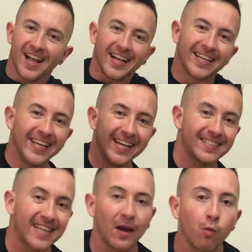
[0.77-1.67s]

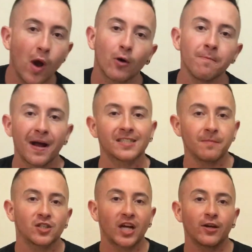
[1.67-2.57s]
Yes, and welcome back to my
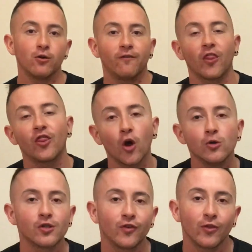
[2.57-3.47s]
channel. For
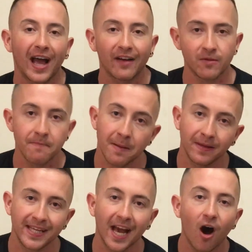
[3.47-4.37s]
those of you that haven't met
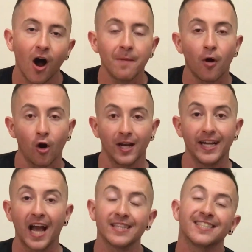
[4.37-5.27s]
me yet, I'm
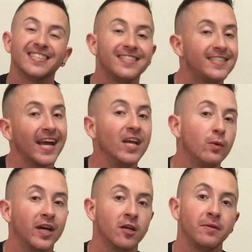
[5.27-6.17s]
Ollie, and today
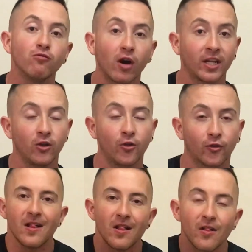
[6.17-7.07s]
we're going to be running you
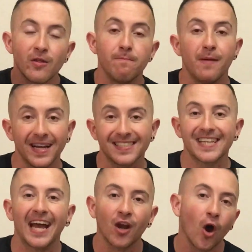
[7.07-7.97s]
through the best
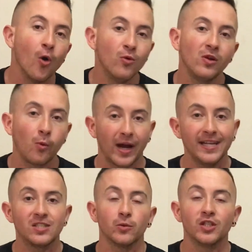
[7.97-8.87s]
and only way
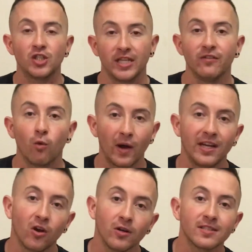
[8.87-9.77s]
to achieve weight
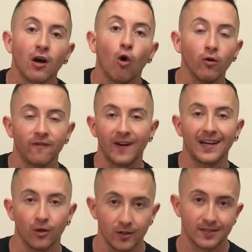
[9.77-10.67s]
loss or fat
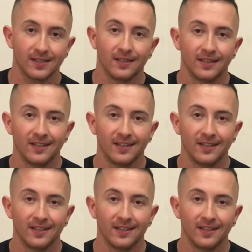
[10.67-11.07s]
loss.